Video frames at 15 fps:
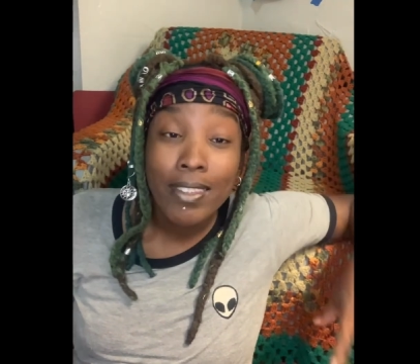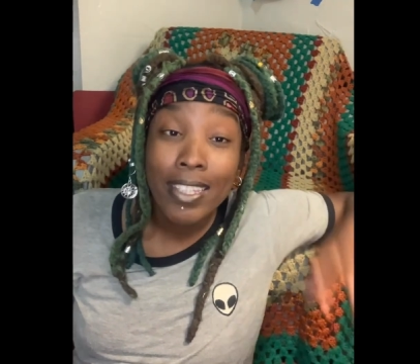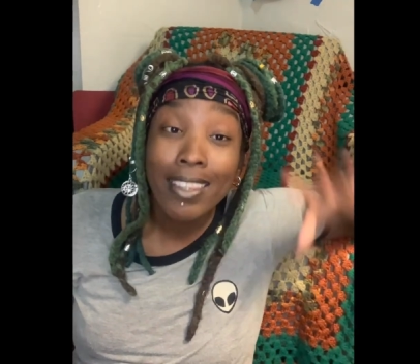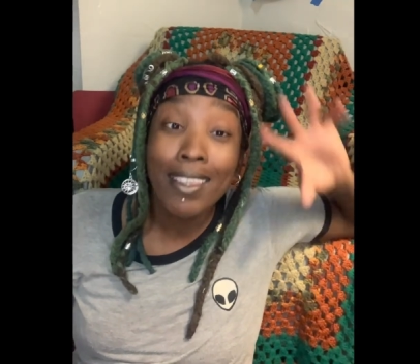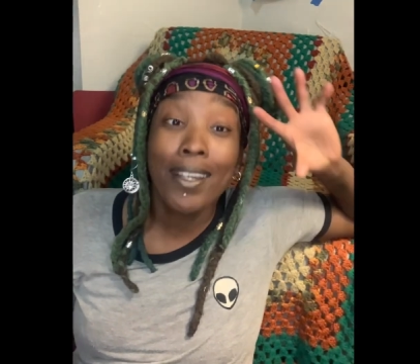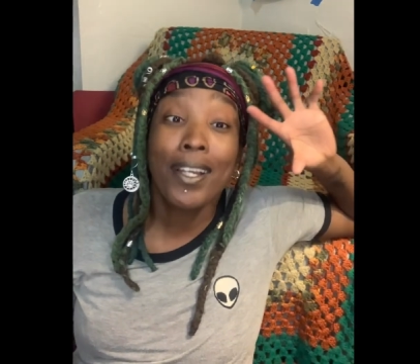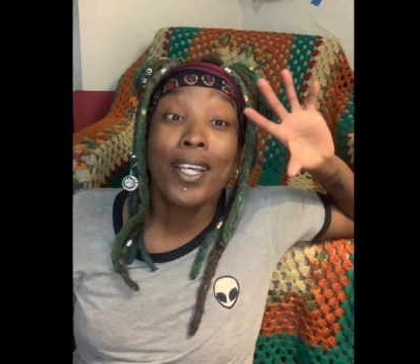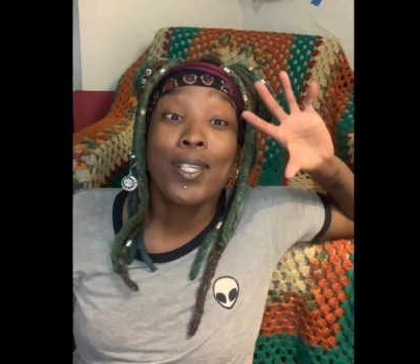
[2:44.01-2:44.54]

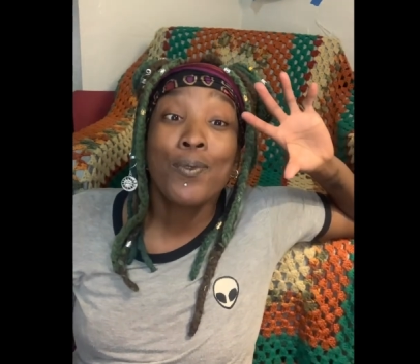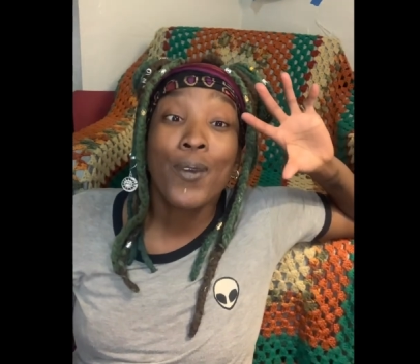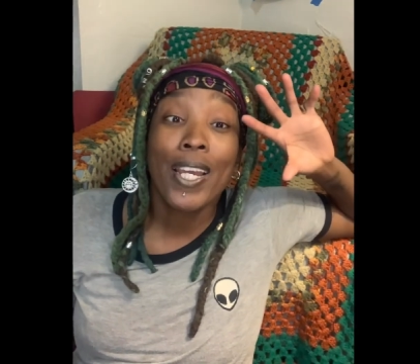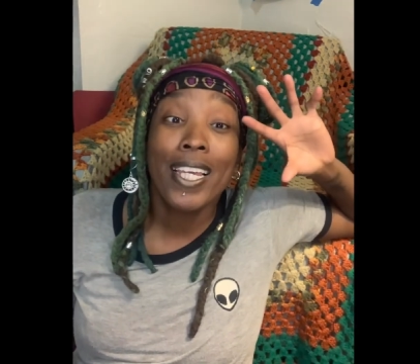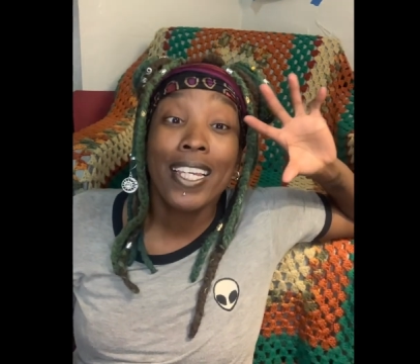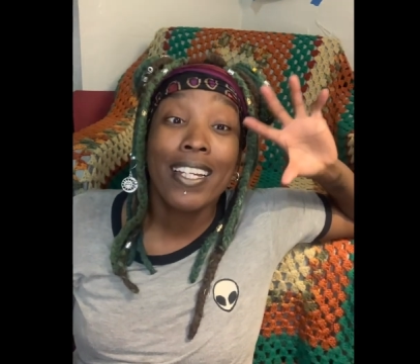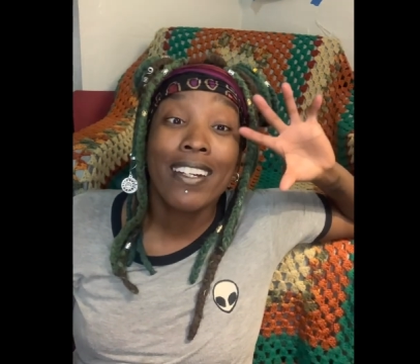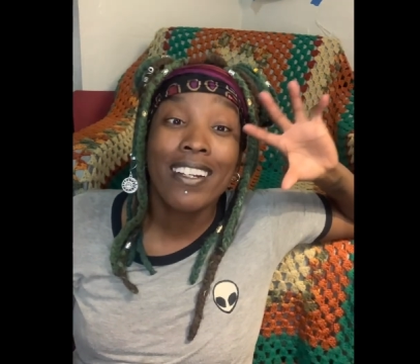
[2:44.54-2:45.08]
Look, it's right
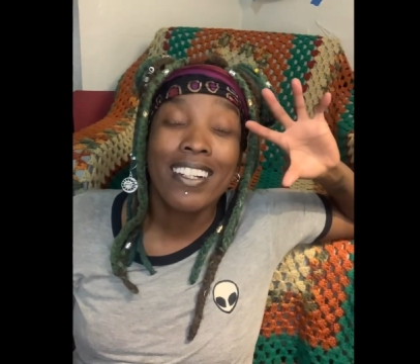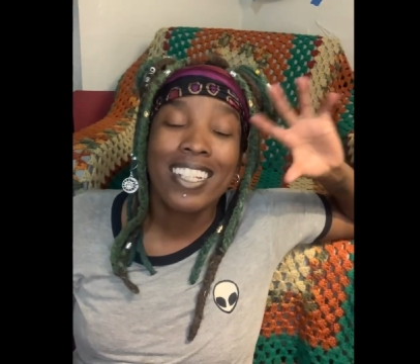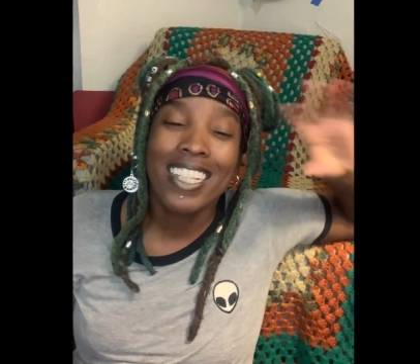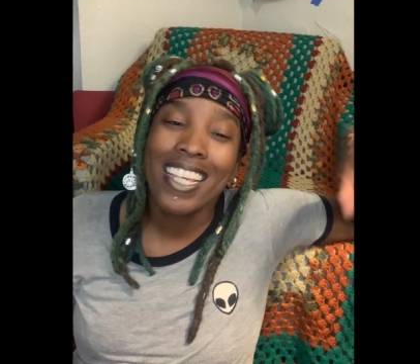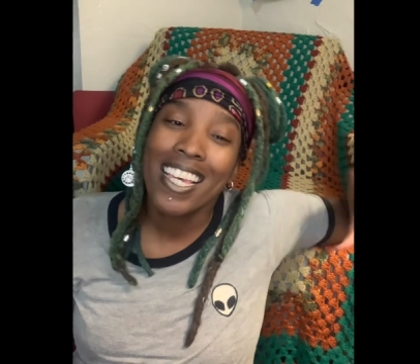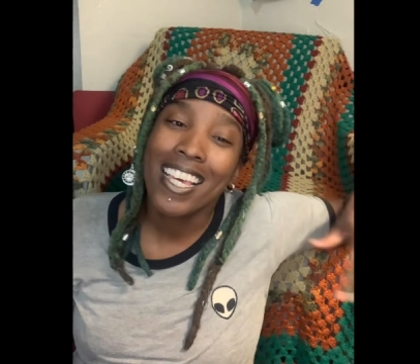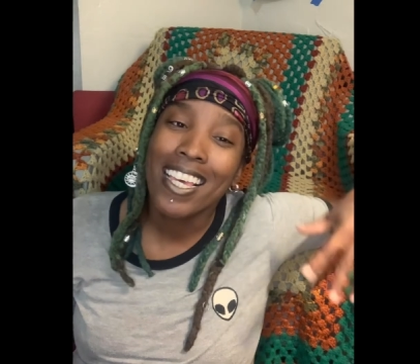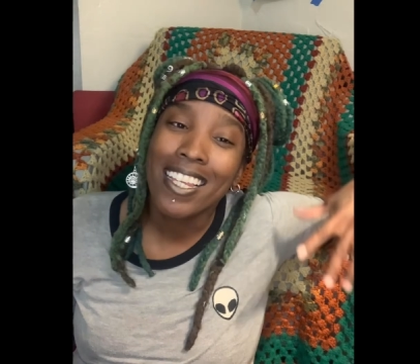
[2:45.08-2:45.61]
here.
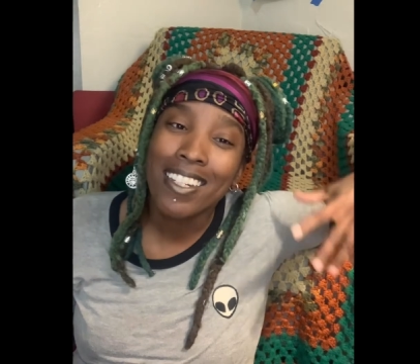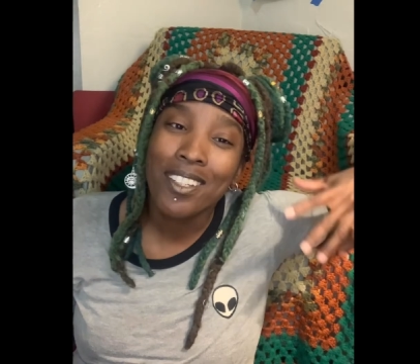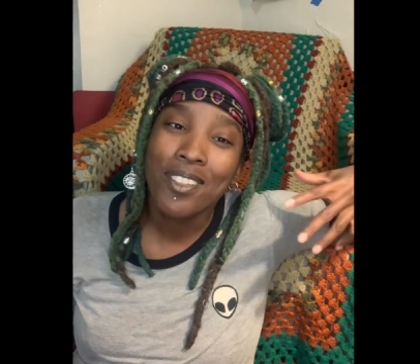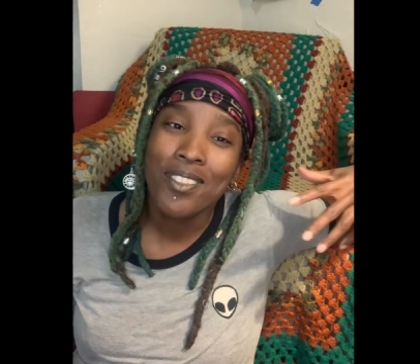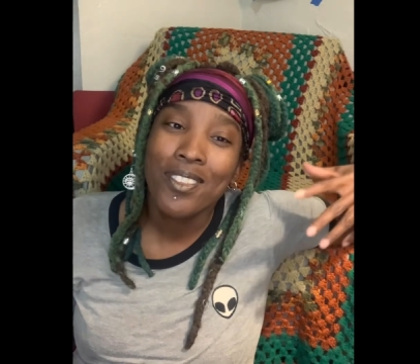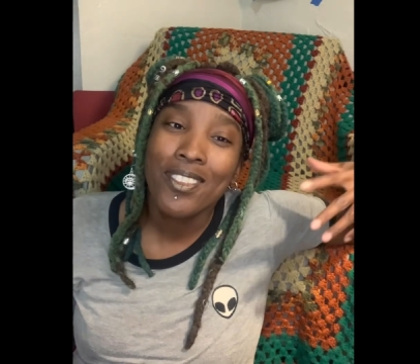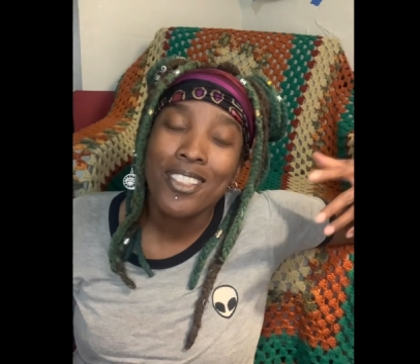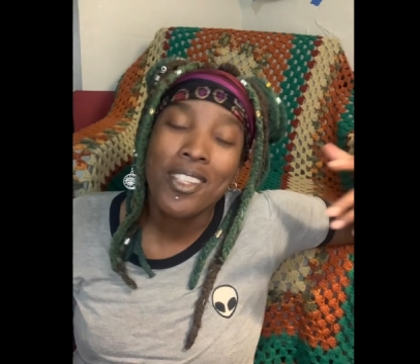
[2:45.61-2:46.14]
And
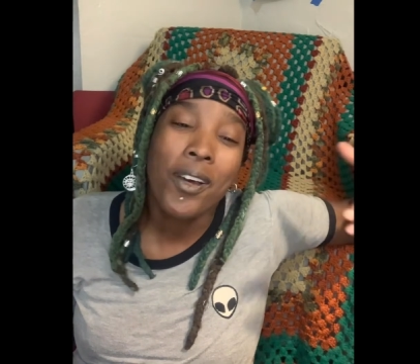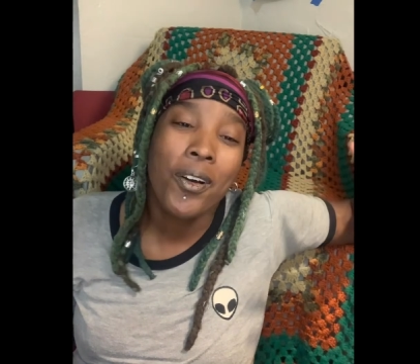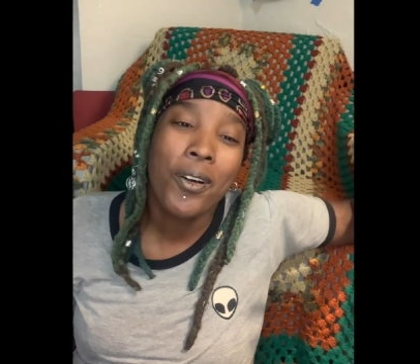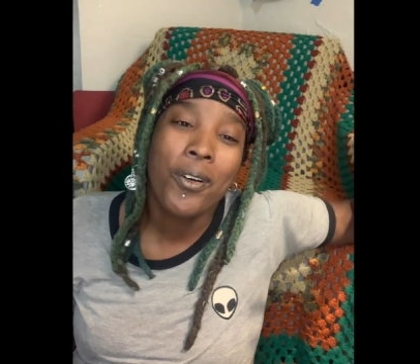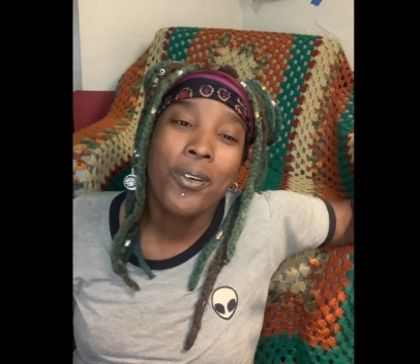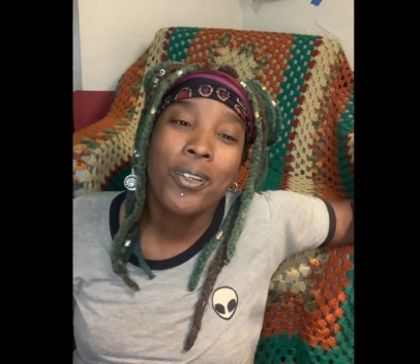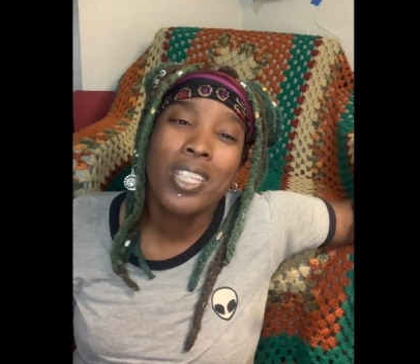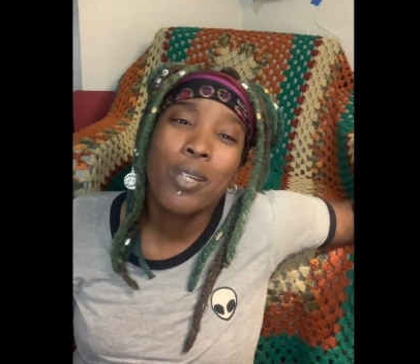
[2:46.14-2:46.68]

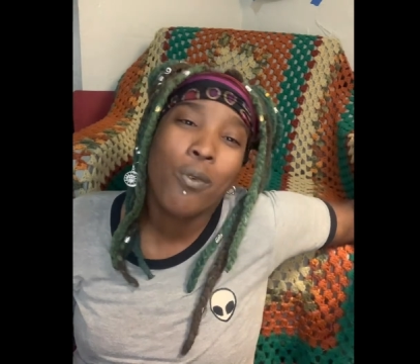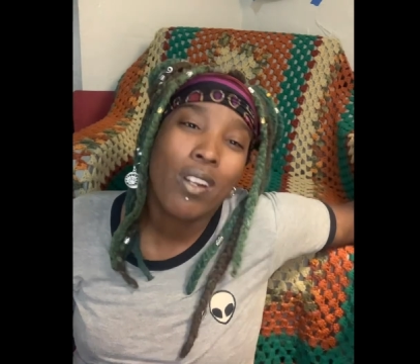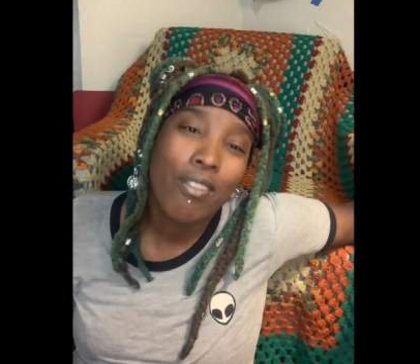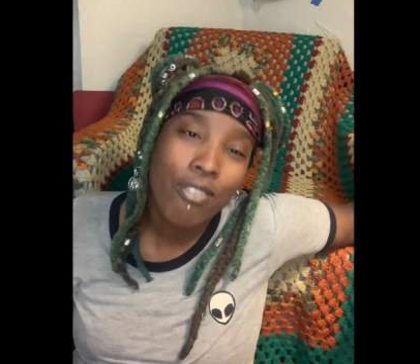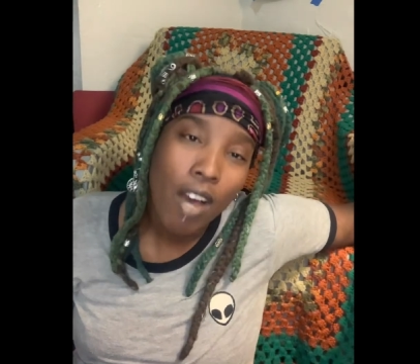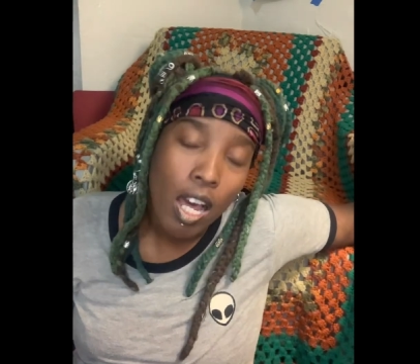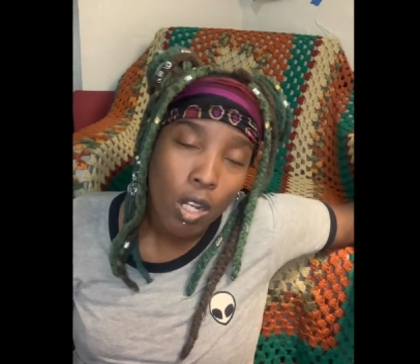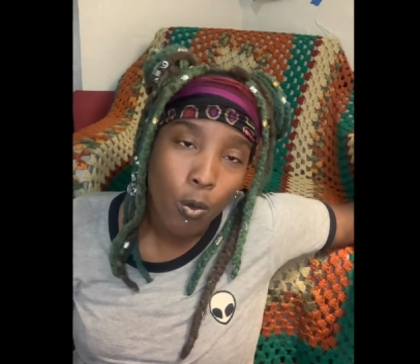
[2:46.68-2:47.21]
so you want to
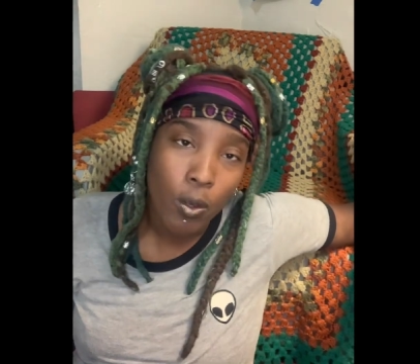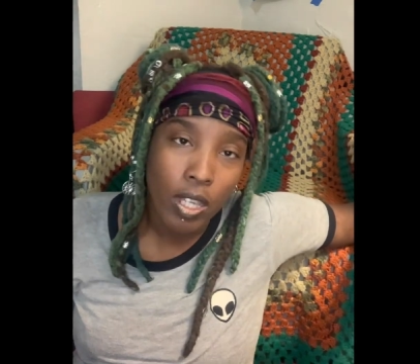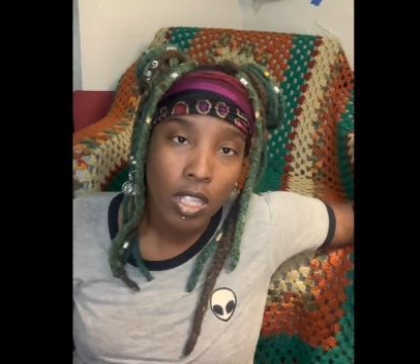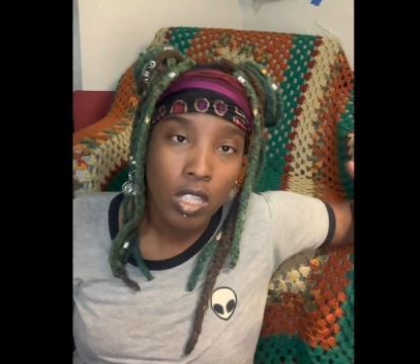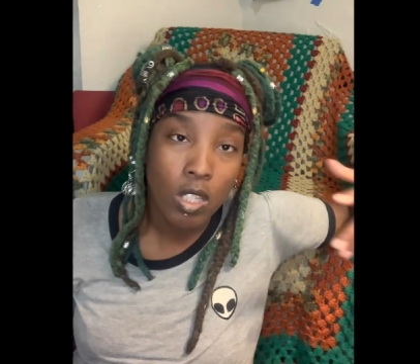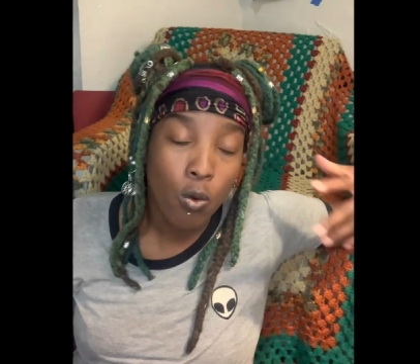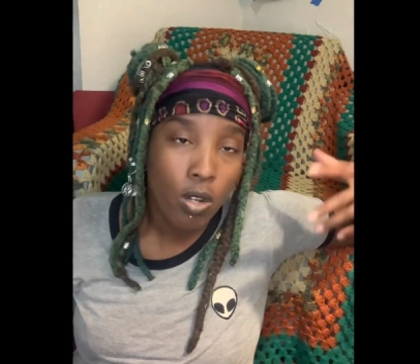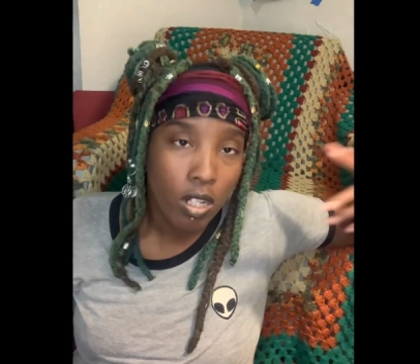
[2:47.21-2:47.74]
follow it.
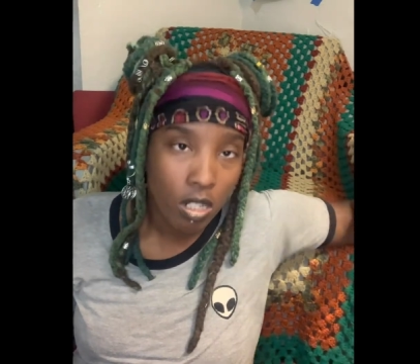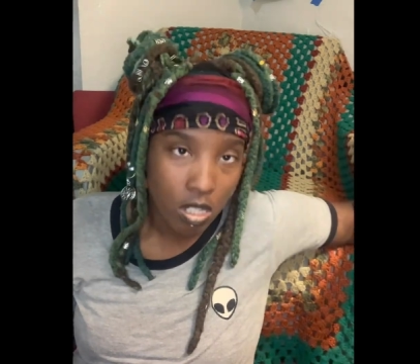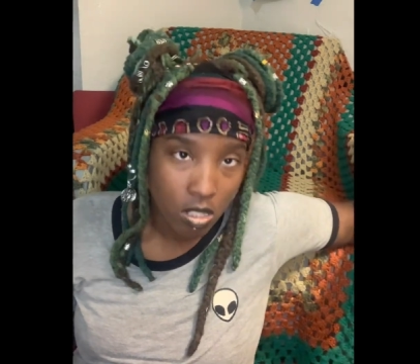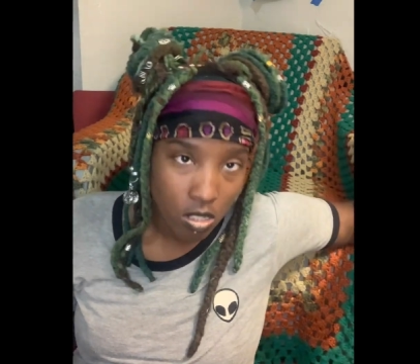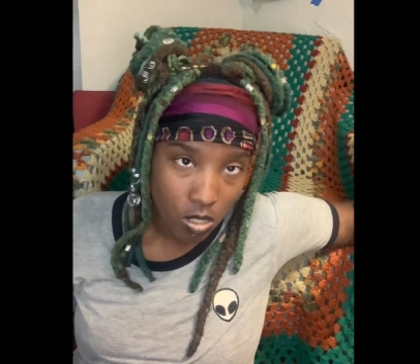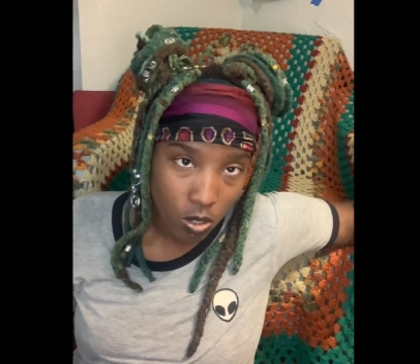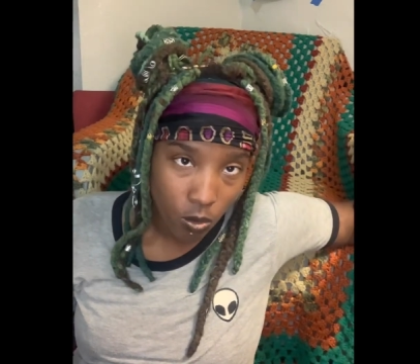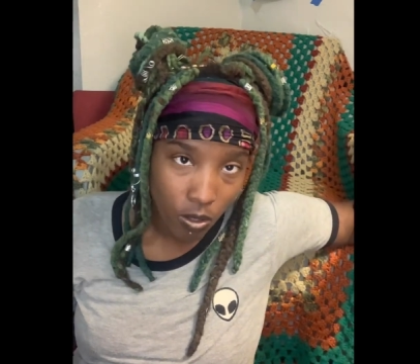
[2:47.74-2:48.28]
You want to
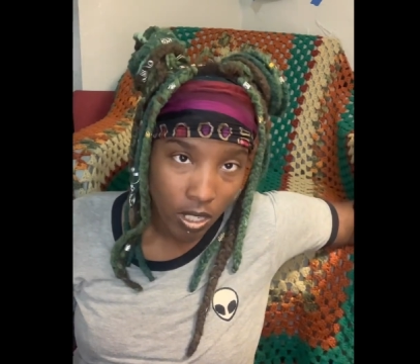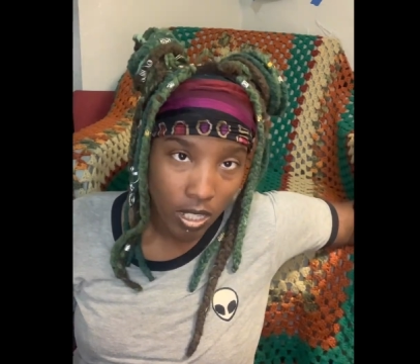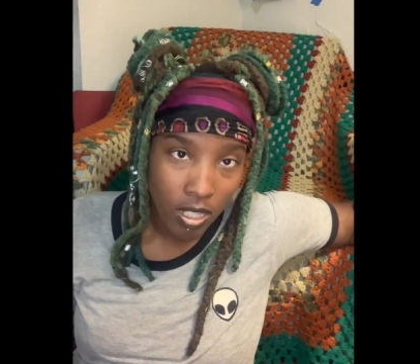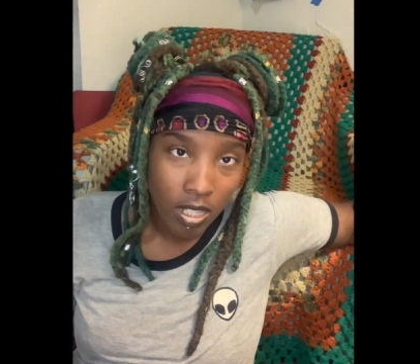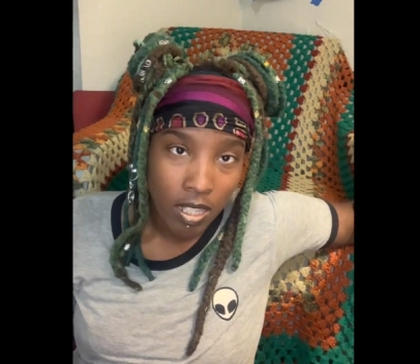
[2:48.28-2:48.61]
listen to it